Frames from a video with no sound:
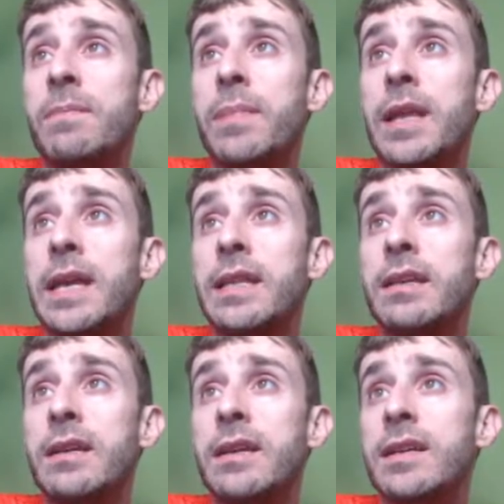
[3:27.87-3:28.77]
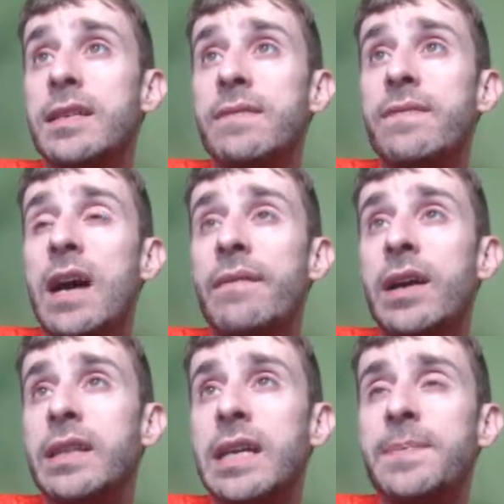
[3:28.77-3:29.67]
I played c5.
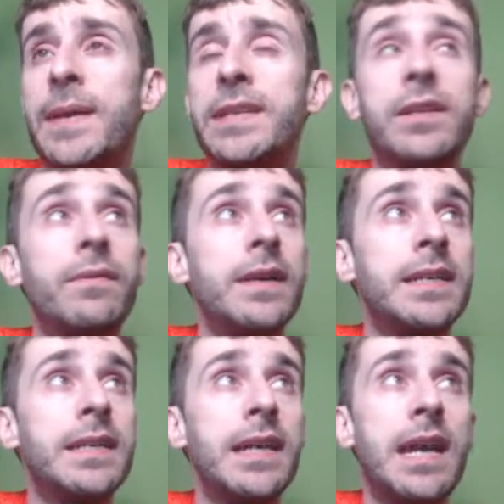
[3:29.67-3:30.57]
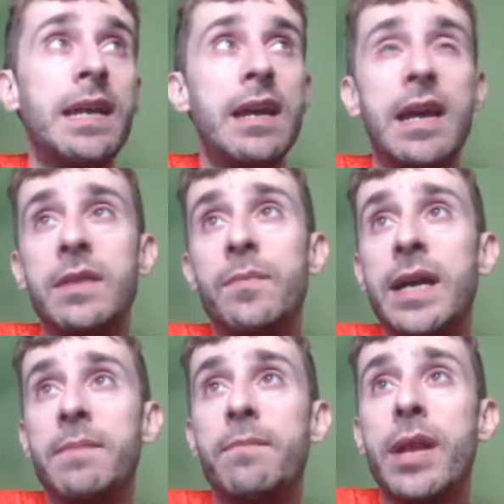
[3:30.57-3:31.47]
I take space on the queen side again, and
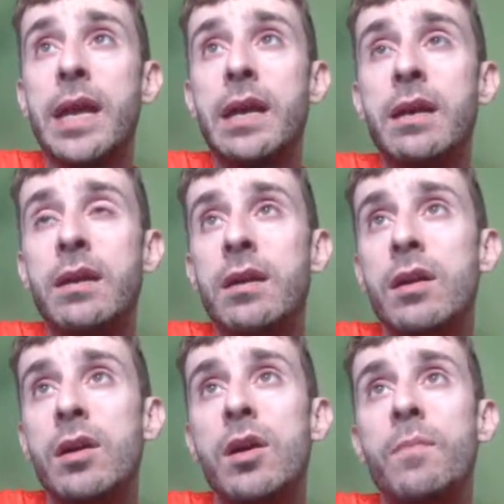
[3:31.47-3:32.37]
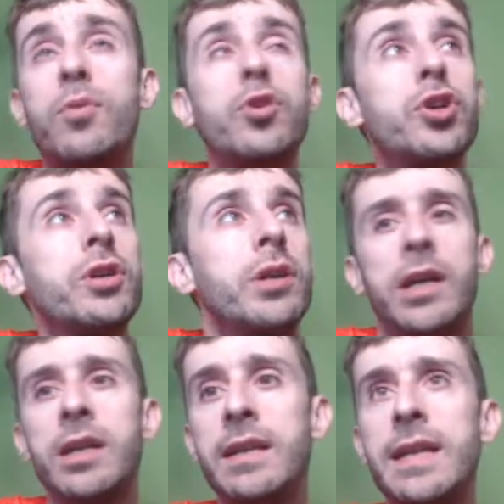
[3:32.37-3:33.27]
my break push
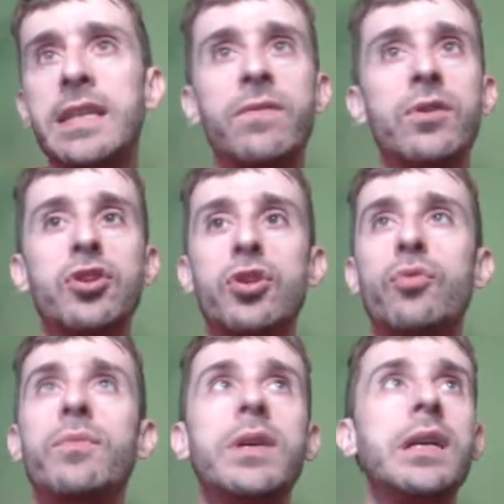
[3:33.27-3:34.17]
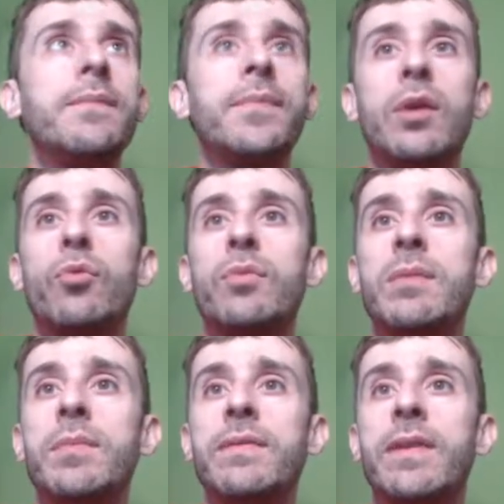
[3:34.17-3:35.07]
in the next future would be
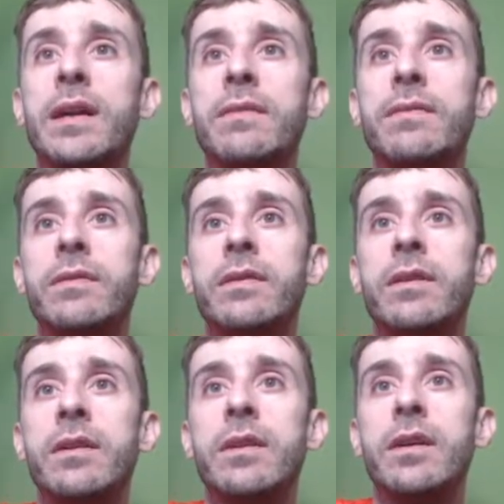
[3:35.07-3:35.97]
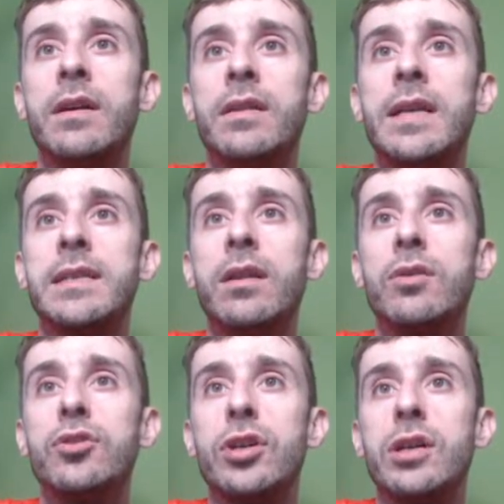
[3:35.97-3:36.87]
b5. That's the
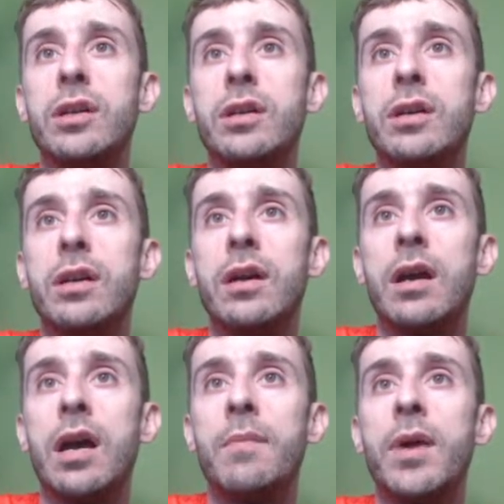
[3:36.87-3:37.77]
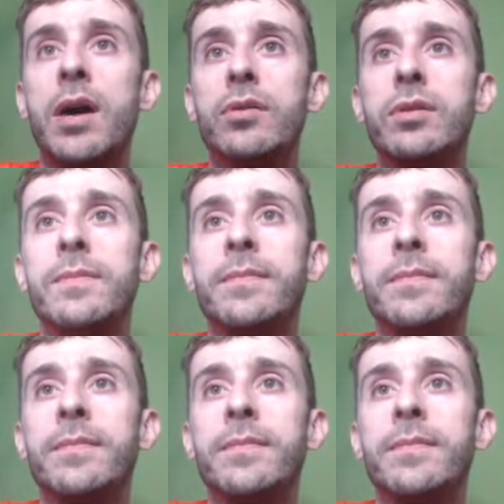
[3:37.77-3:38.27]
logic about